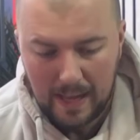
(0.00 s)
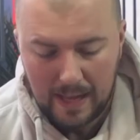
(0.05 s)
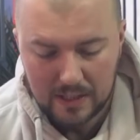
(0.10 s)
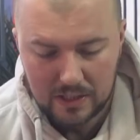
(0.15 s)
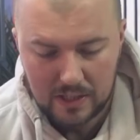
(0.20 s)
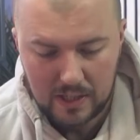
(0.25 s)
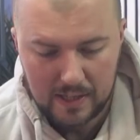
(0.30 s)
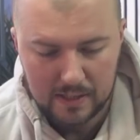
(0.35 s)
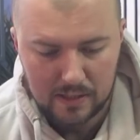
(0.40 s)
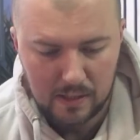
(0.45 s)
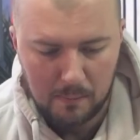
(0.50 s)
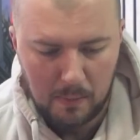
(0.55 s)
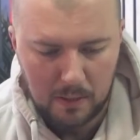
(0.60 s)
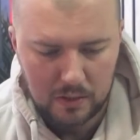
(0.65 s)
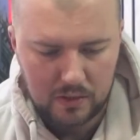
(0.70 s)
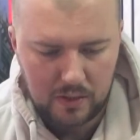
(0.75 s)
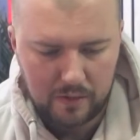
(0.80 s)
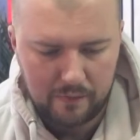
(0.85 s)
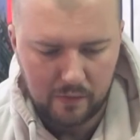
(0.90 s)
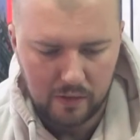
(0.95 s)
actually isn't
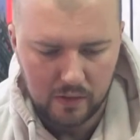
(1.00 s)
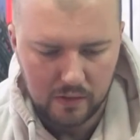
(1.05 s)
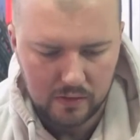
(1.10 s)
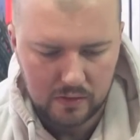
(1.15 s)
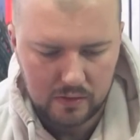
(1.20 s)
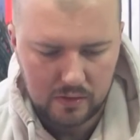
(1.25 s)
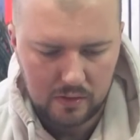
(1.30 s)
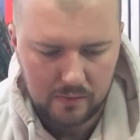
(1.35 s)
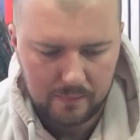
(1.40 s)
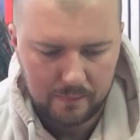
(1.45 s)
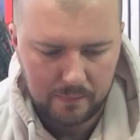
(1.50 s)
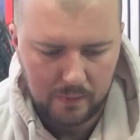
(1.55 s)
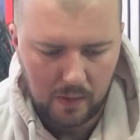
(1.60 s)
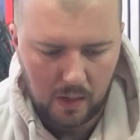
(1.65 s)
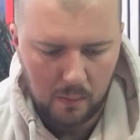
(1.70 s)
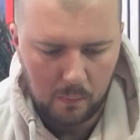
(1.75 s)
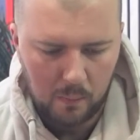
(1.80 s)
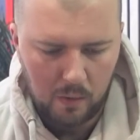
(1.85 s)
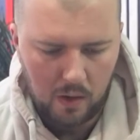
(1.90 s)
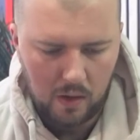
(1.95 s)
much difference.
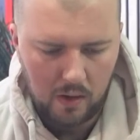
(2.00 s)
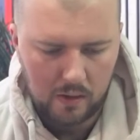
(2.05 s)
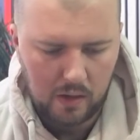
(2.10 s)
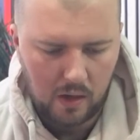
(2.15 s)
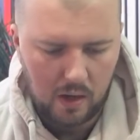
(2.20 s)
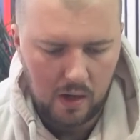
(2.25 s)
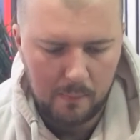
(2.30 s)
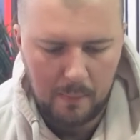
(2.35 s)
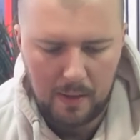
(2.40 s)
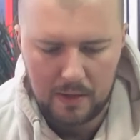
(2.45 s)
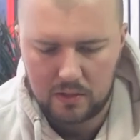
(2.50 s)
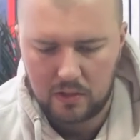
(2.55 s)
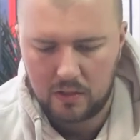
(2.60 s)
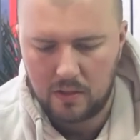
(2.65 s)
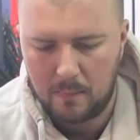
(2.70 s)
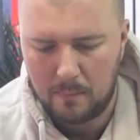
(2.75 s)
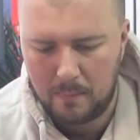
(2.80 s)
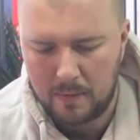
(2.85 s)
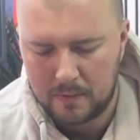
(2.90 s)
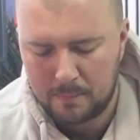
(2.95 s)
I can't imagine
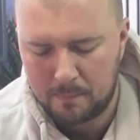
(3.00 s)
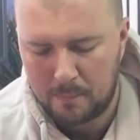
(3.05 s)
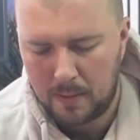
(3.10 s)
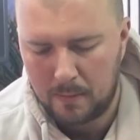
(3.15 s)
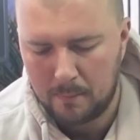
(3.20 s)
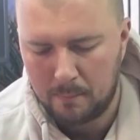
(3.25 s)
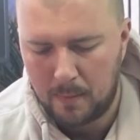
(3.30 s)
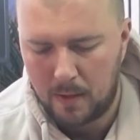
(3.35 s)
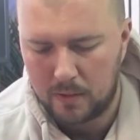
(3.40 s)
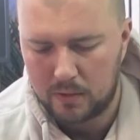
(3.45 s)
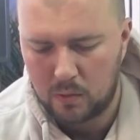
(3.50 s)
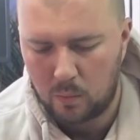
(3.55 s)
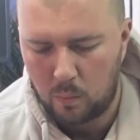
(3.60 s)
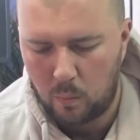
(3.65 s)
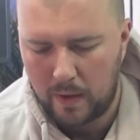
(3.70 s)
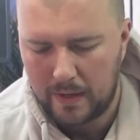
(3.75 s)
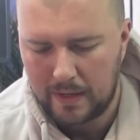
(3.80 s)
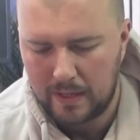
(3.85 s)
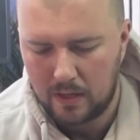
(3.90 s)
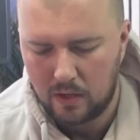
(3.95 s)
that there's been much
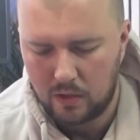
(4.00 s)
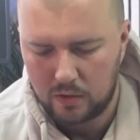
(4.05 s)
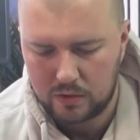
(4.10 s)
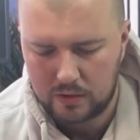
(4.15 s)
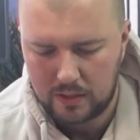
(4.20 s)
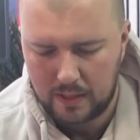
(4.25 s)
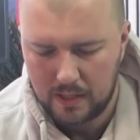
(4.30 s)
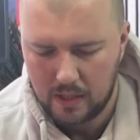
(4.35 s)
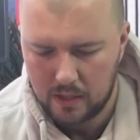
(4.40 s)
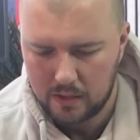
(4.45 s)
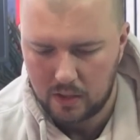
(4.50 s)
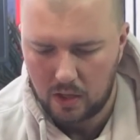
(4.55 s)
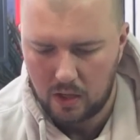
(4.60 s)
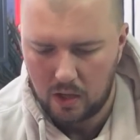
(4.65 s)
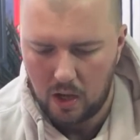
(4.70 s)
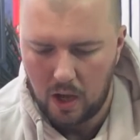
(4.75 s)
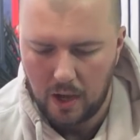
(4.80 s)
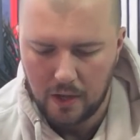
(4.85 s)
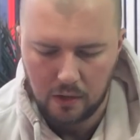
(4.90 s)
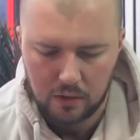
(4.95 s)
weight loss in a
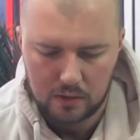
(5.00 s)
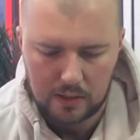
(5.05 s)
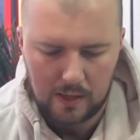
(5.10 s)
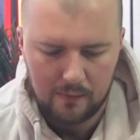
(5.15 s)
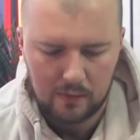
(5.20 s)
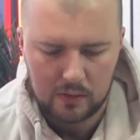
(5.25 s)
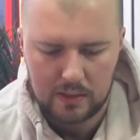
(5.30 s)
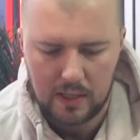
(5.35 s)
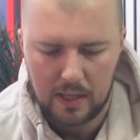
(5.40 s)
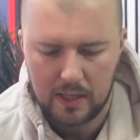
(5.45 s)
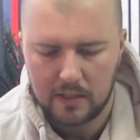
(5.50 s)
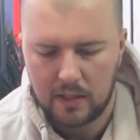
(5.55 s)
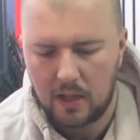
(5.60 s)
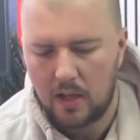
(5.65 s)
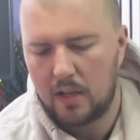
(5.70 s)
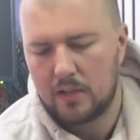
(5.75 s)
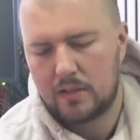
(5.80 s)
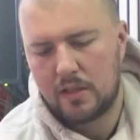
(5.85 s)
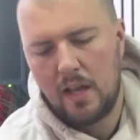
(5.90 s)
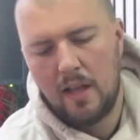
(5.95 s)
dart. I used to have a set of
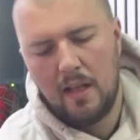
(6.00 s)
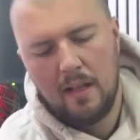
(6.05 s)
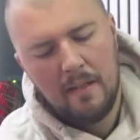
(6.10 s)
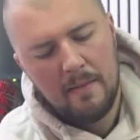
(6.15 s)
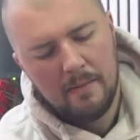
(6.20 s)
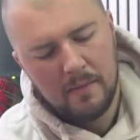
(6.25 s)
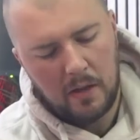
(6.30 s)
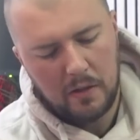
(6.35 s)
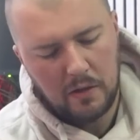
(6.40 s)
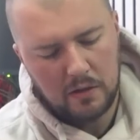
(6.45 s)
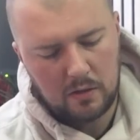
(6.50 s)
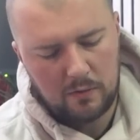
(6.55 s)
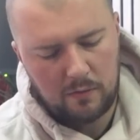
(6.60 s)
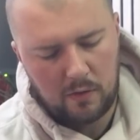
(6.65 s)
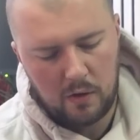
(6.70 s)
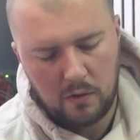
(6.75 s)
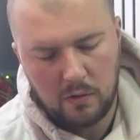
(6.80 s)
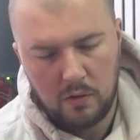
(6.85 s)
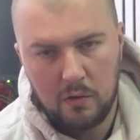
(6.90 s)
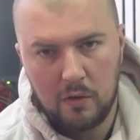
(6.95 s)
darts. I used to
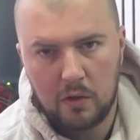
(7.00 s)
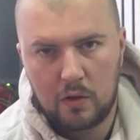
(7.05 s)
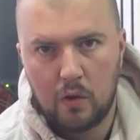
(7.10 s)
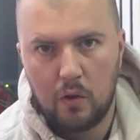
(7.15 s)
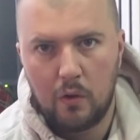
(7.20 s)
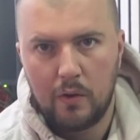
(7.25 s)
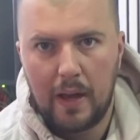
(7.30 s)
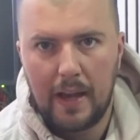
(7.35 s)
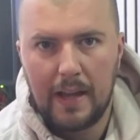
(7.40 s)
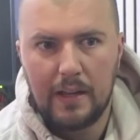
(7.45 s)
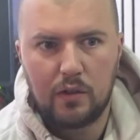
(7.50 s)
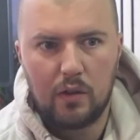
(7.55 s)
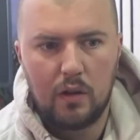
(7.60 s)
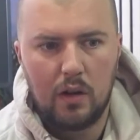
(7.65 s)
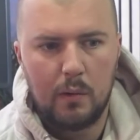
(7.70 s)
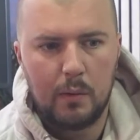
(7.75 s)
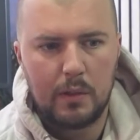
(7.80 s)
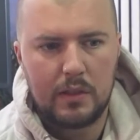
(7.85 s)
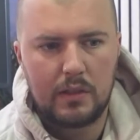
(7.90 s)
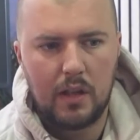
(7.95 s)
throw Unicorn Adrian
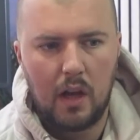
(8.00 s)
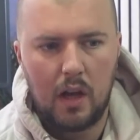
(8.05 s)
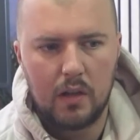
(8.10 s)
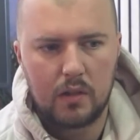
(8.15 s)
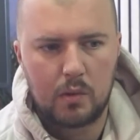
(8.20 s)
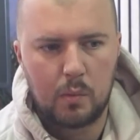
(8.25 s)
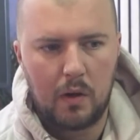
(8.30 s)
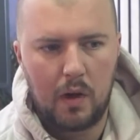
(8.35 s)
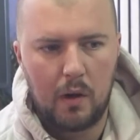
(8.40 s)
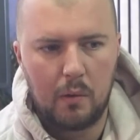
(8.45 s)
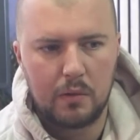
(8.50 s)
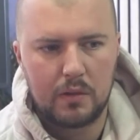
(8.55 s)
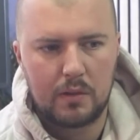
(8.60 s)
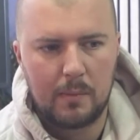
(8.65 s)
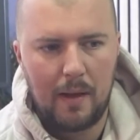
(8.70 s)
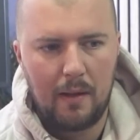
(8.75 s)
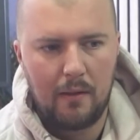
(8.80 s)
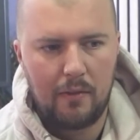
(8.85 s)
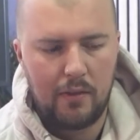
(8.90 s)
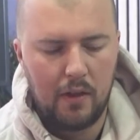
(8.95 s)
Lewis darts when I was
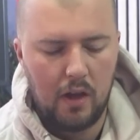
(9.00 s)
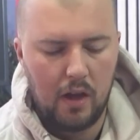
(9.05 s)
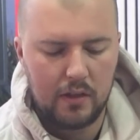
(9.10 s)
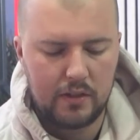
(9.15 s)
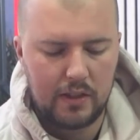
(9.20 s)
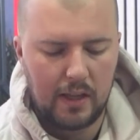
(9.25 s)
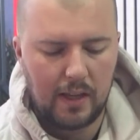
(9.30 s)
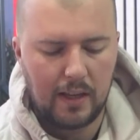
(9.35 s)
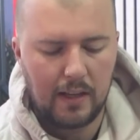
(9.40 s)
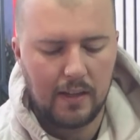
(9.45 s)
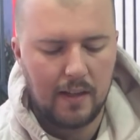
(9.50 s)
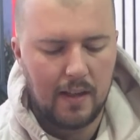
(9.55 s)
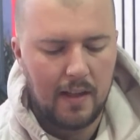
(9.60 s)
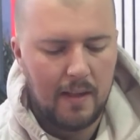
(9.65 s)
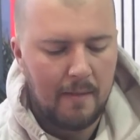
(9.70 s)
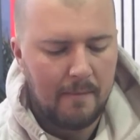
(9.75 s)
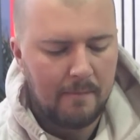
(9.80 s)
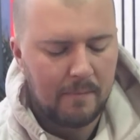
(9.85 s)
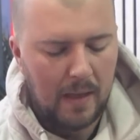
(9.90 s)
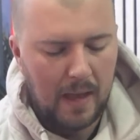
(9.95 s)
about 13,
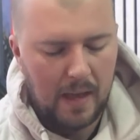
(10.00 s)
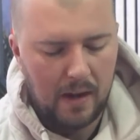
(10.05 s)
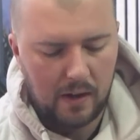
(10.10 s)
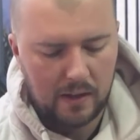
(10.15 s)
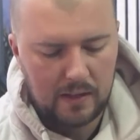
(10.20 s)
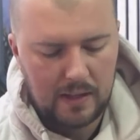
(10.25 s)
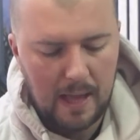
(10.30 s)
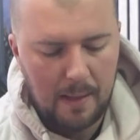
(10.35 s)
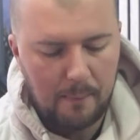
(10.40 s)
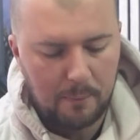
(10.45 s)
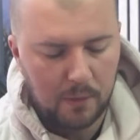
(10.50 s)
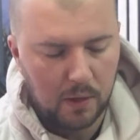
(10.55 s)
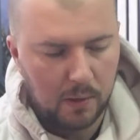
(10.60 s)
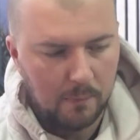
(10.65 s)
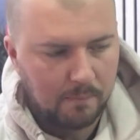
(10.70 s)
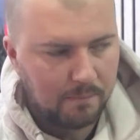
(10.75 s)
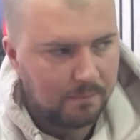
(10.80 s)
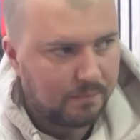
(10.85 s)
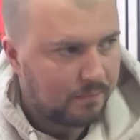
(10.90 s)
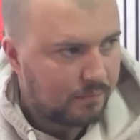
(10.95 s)
and I kept
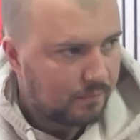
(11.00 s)
them.